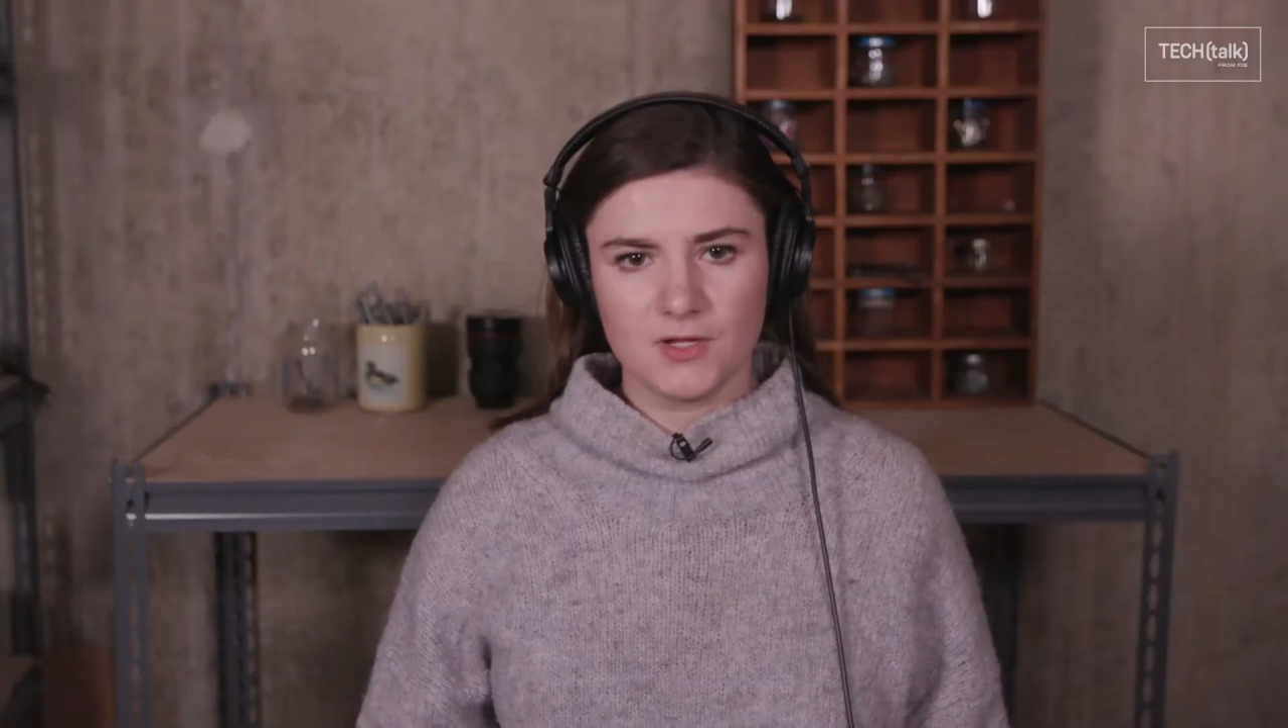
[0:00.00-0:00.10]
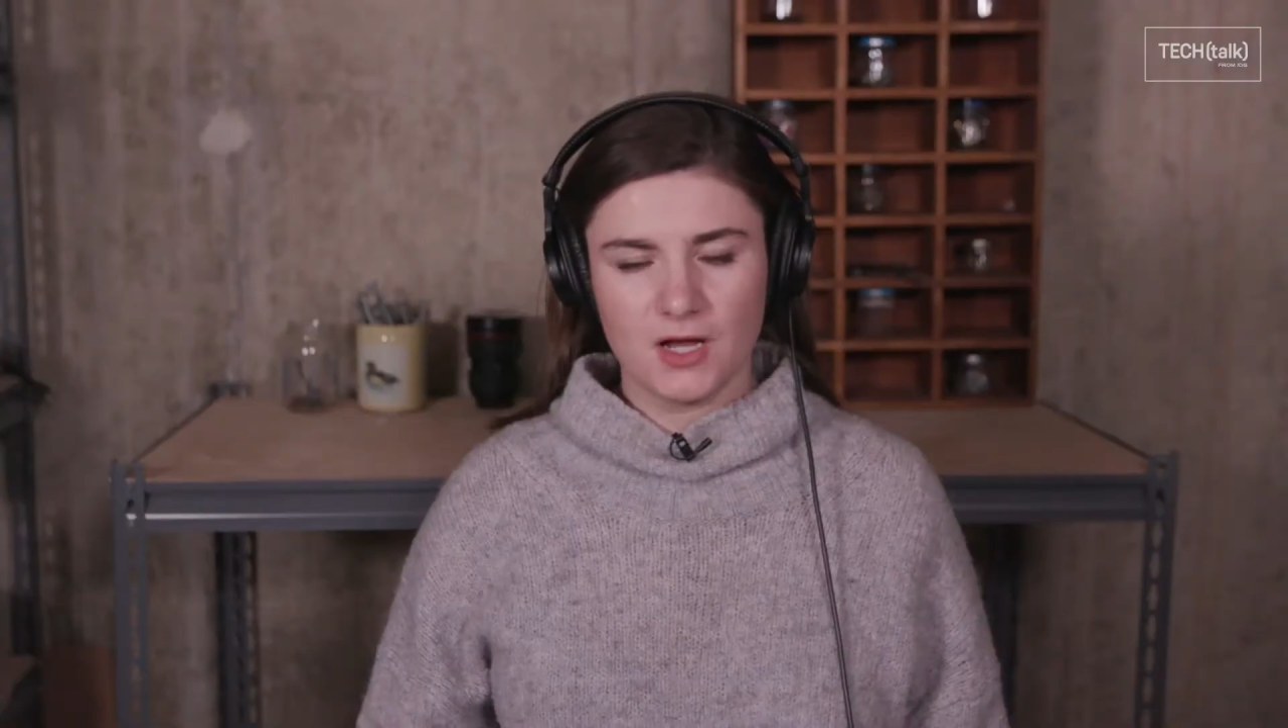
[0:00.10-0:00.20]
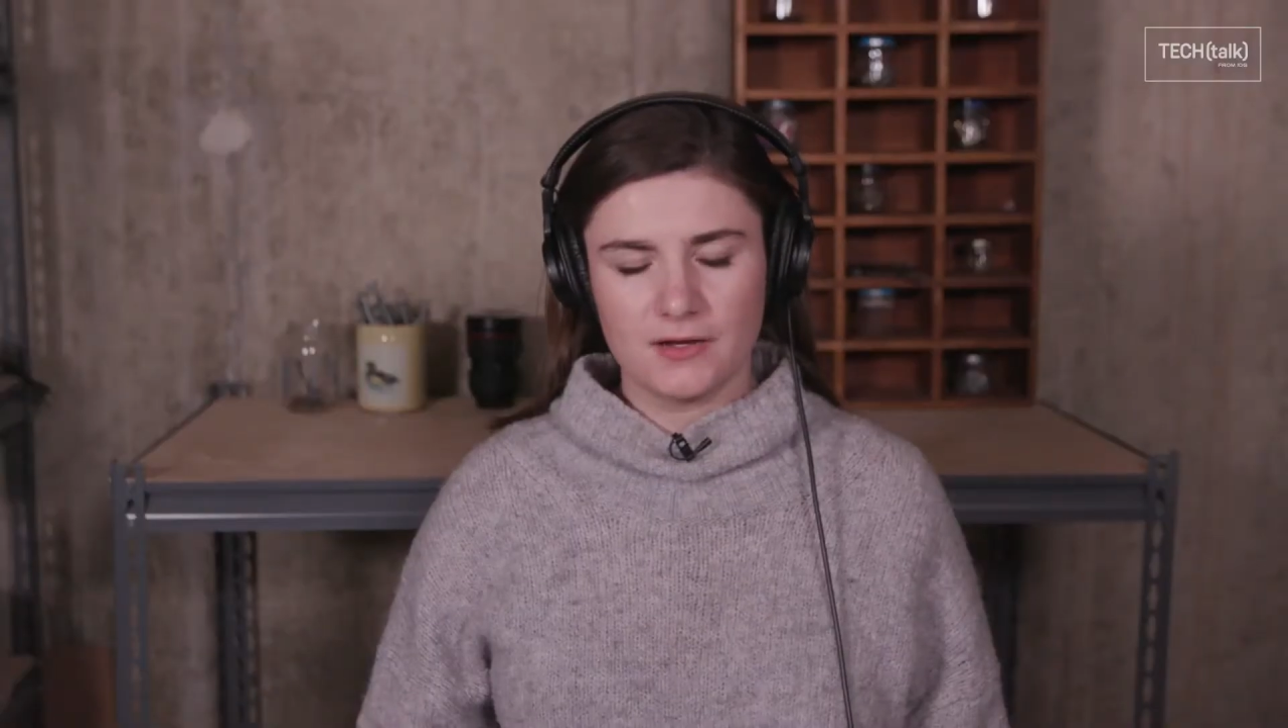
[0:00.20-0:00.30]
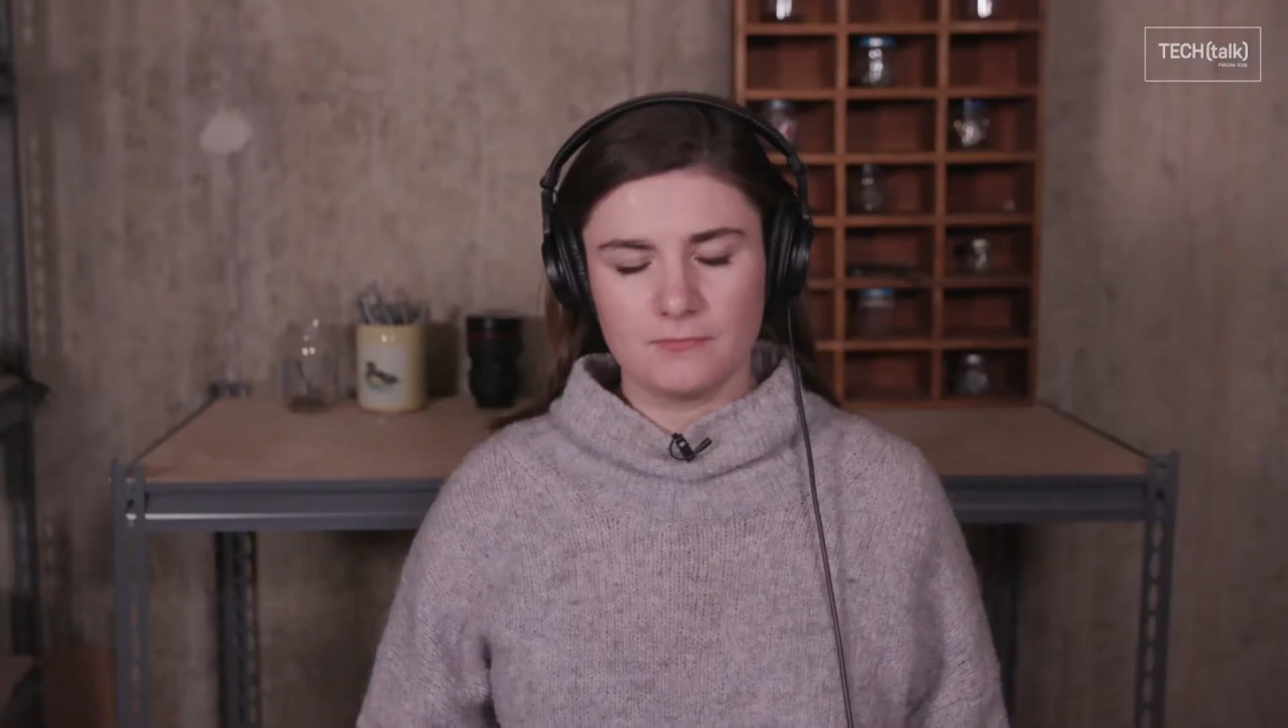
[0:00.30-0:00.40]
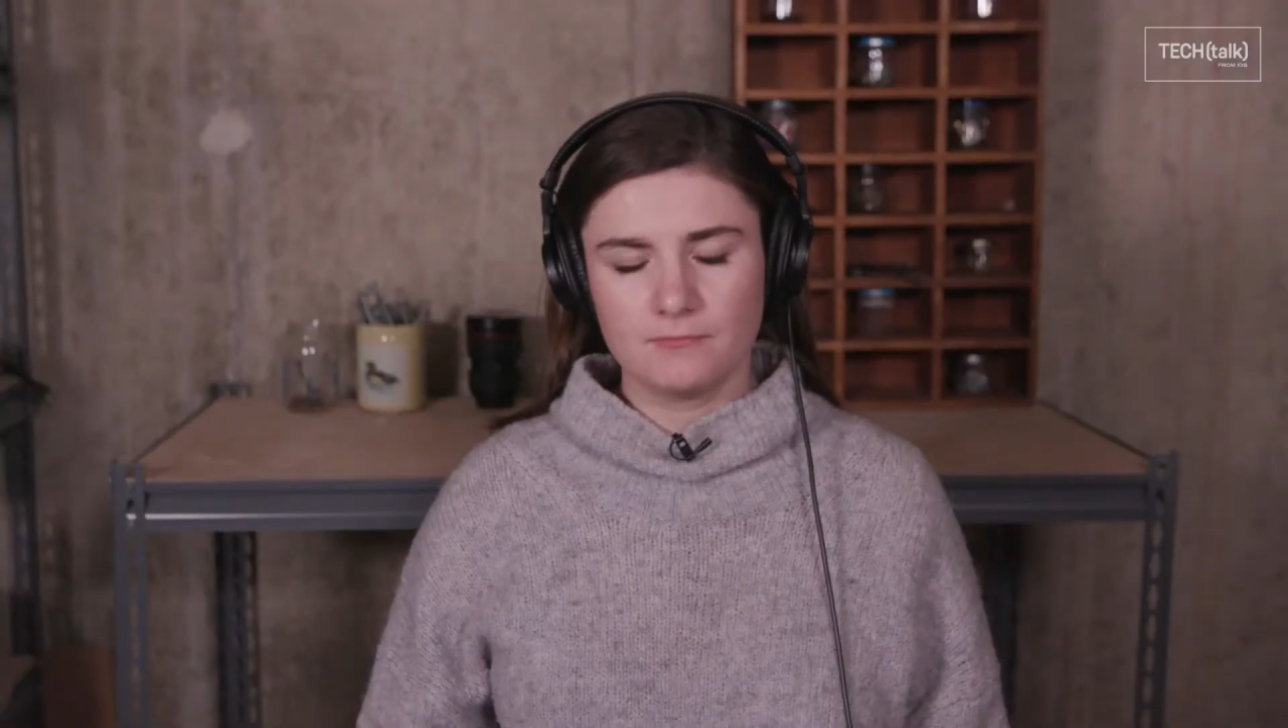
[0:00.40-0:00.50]

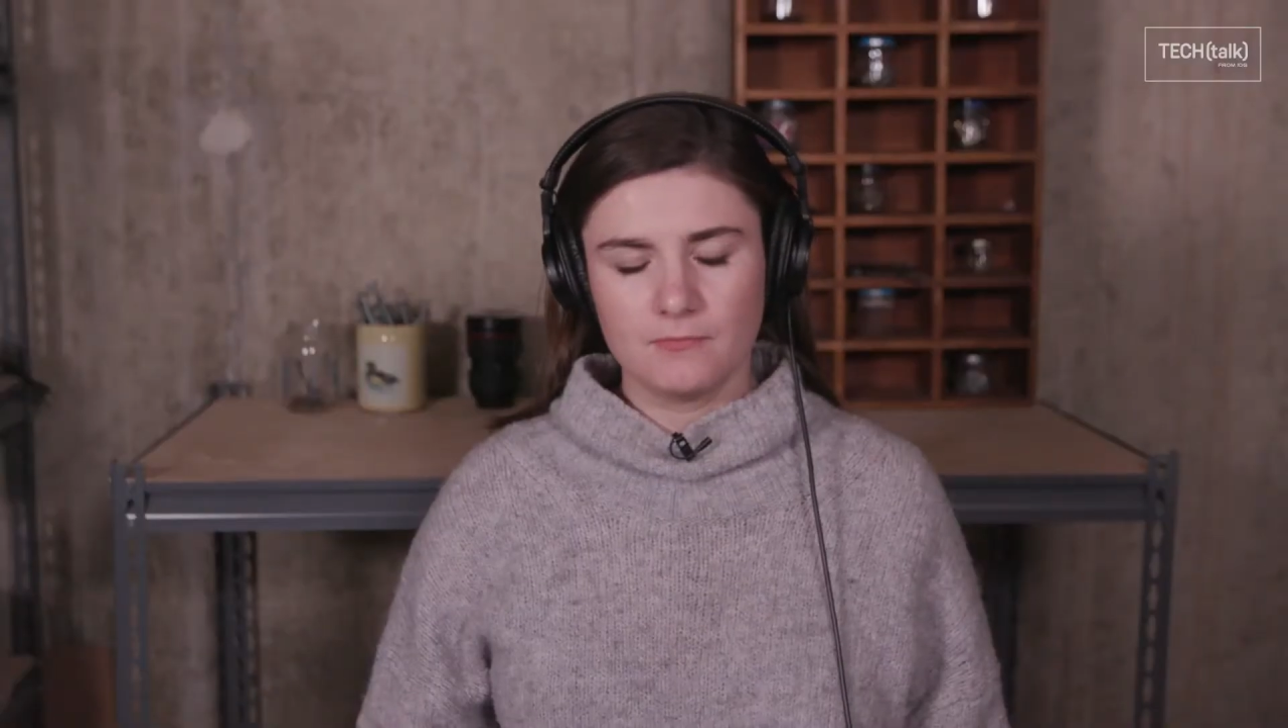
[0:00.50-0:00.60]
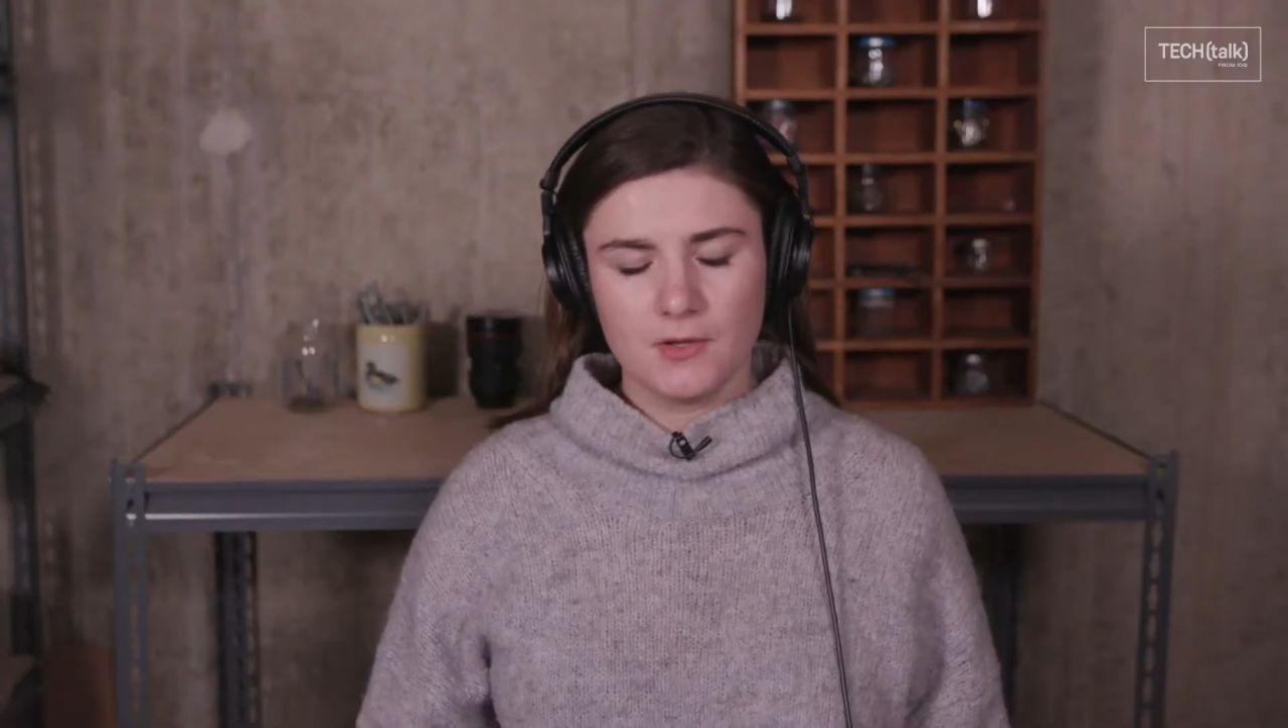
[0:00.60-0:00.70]
Got it.